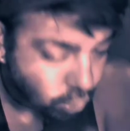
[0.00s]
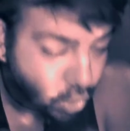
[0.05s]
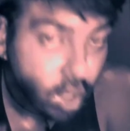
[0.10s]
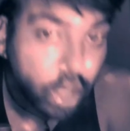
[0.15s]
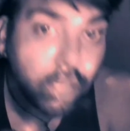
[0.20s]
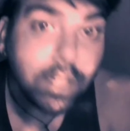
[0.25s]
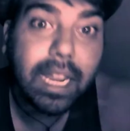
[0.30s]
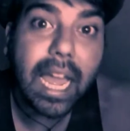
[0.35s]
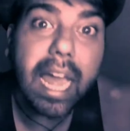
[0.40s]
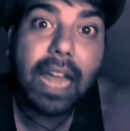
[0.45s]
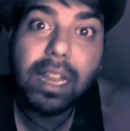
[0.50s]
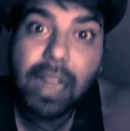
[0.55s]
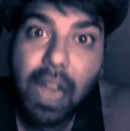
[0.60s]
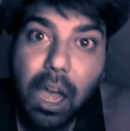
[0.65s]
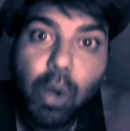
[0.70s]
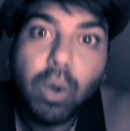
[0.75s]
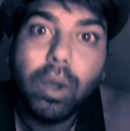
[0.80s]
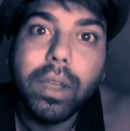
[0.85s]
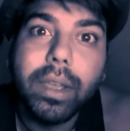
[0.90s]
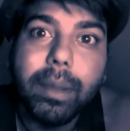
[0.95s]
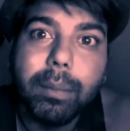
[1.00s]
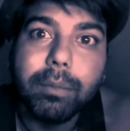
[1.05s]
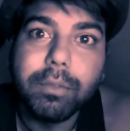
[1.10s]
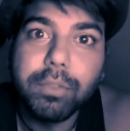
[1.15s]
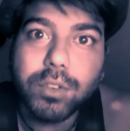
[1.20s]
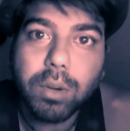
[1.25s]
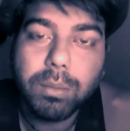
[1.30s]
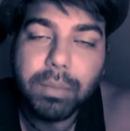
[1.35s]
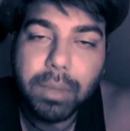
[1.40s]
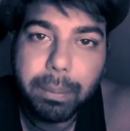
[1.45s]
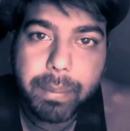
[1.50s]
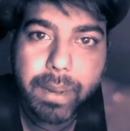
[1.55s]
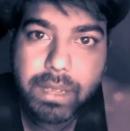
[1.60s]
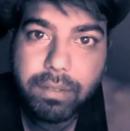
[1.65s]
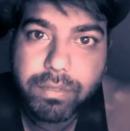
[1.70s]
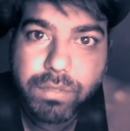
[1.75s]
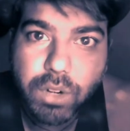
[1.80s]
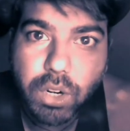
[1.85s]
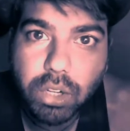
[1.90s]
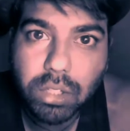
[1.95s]
not allow him from the
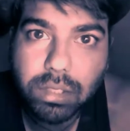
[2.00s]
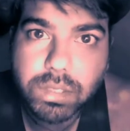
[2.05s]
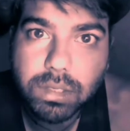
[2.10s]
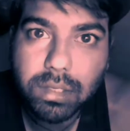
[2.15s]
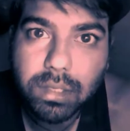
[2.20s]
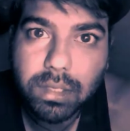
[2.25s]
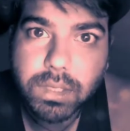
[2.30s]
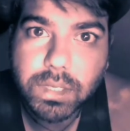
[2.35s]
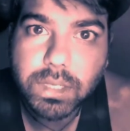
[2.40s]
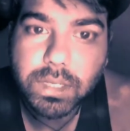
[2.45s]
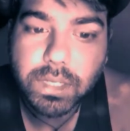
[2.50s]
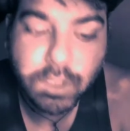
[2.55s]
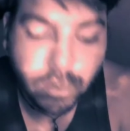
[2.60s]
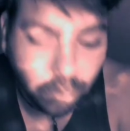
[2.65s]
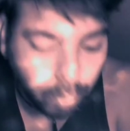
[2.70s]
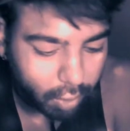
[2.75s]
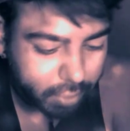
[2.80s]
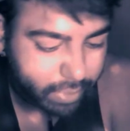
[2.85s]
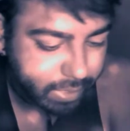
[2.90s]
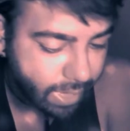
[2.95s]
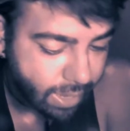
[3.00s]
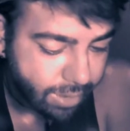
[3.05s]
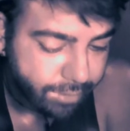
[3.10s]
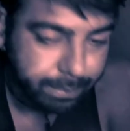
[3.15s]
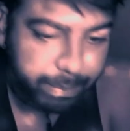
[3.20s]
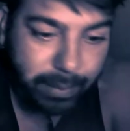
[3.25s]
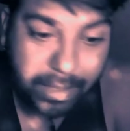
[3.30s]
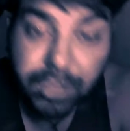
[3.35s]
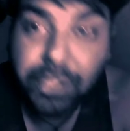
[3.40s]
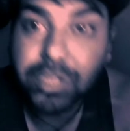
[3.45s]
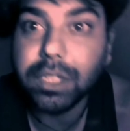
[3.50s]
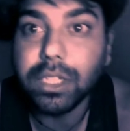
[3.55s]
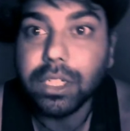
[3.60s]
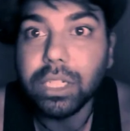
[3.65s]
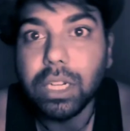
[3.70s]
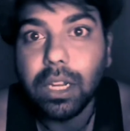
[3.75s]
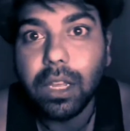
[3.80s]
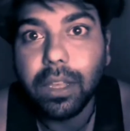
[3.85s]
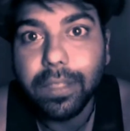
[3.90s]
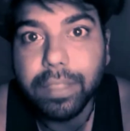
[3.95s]
Bifrost, is what they have mentioned
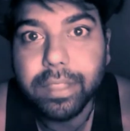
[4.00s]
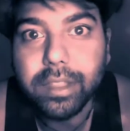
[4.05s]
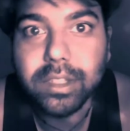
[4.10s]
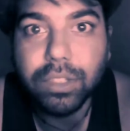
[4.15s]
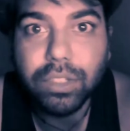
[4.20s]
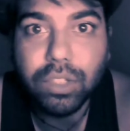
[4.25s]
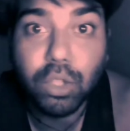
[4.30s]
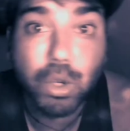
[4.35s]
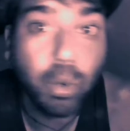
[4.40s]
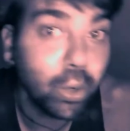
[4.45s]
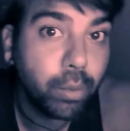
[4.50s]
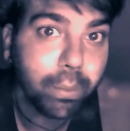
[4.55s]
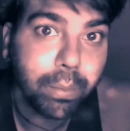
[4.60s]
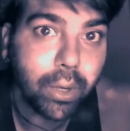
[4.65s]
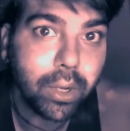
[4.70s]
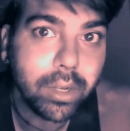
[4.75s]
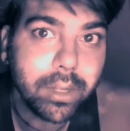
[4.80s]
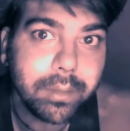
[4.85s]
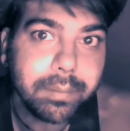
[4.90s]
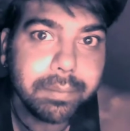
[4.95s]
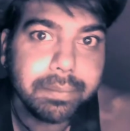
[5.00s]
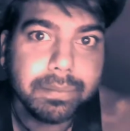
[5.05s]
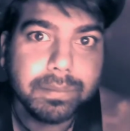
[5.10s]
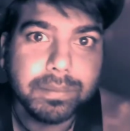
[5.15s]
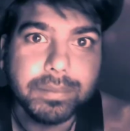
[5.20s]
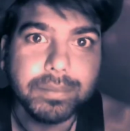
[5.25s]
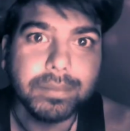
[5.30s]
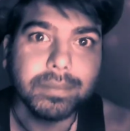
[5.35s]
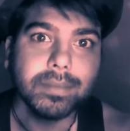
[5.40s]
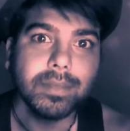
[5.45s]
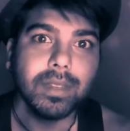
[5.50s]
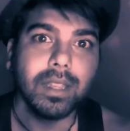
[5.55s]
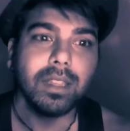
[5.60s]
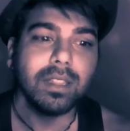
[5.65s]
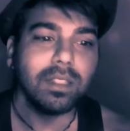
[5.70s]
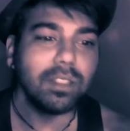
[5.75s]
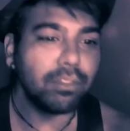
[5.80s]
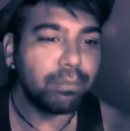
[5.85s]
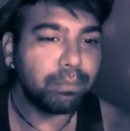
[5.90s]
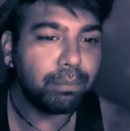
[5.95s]
in this notebook.
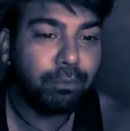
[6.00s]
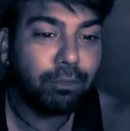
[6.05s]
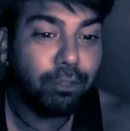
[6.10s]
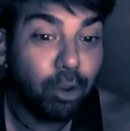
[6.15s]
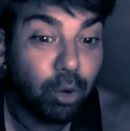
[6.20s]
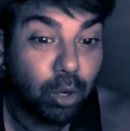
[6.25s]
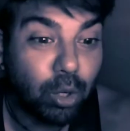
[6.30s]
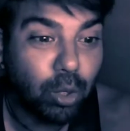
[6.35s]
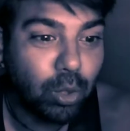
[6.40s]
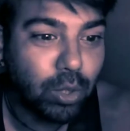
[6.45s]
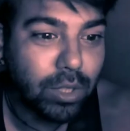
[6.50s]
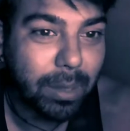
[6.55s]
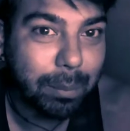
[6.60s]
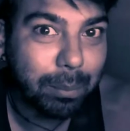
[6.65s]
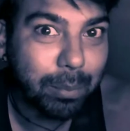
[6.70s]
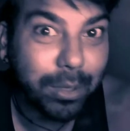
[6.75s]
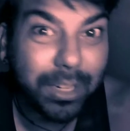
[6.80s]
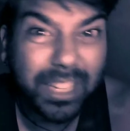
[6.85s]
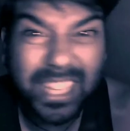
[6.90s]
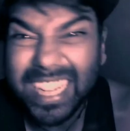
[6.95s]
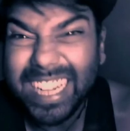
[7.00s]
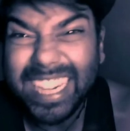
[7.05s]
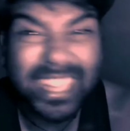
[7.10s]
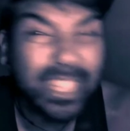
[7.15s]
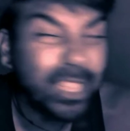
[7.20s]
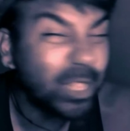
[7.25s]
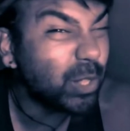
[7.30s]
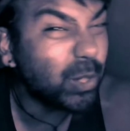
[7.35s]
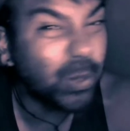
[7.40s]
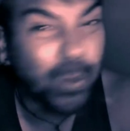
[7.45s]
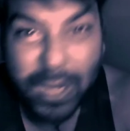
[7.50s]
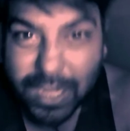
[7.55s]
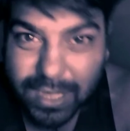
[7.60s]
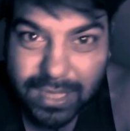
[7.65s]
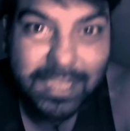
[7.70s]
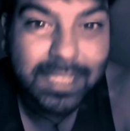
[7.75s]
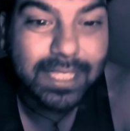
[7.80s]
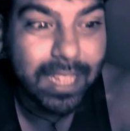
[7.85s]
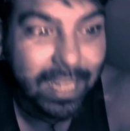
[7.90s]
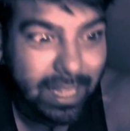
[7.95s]
The photos are pretty
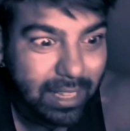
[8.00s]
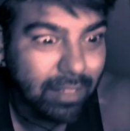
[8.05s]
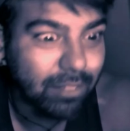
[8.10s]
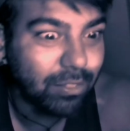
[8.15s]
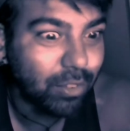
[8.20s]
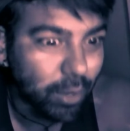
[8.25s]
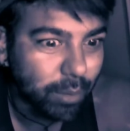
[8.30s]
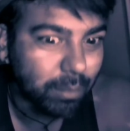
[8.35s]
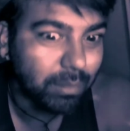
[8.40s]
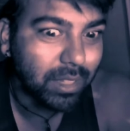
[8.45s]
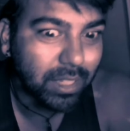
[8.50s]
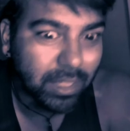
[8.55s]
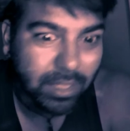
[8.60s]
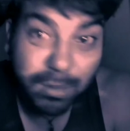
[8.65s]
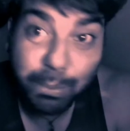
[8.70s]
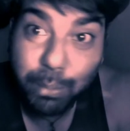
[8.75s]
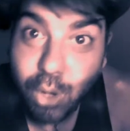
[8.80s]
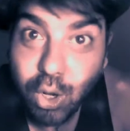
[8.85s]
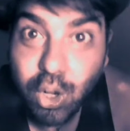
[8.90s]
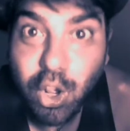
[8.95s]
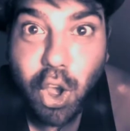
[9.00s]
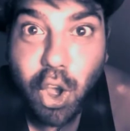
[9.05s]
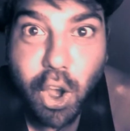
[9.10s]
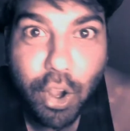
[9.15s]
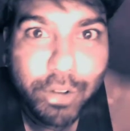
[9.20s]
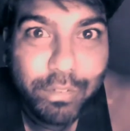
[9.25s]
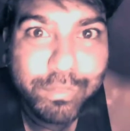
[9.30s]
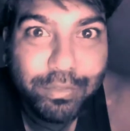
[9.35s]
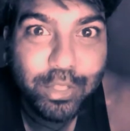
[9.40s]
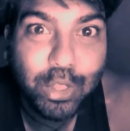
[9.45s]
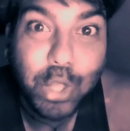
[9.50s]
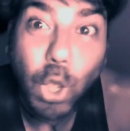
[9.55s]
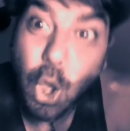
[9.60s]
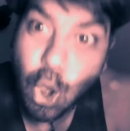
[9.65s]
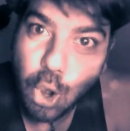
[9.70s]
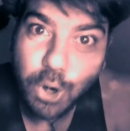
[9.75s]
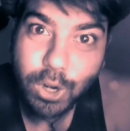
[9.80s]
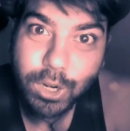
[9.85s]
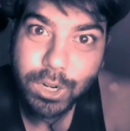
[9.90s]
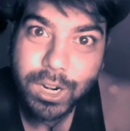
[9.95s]
interesting from this book of
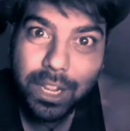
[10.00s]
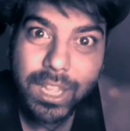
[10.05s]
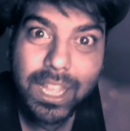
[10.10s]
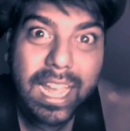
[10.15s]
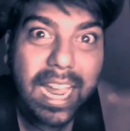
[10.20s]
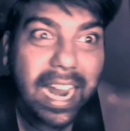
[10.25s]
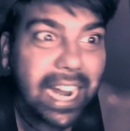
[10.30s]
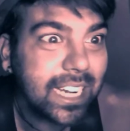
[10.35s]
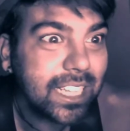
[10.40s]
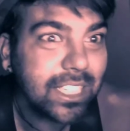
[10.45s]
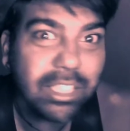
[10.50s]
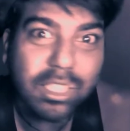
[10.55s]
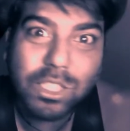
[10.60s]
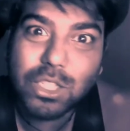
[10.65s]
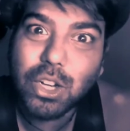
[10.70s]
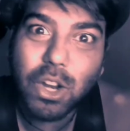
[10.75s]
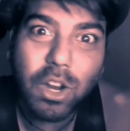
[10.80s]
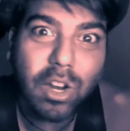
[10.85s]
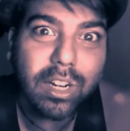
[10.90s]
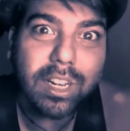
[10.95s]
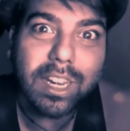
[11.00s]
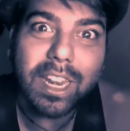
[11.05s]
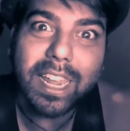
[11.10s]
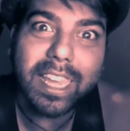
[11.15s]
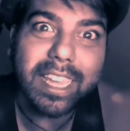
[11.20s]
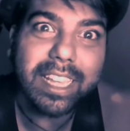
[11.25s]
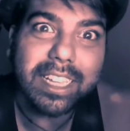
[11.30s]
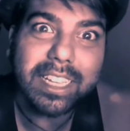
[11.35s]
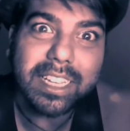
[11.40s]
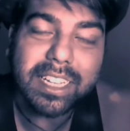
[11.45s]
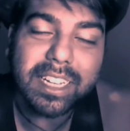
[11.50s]
Thor, and it's not like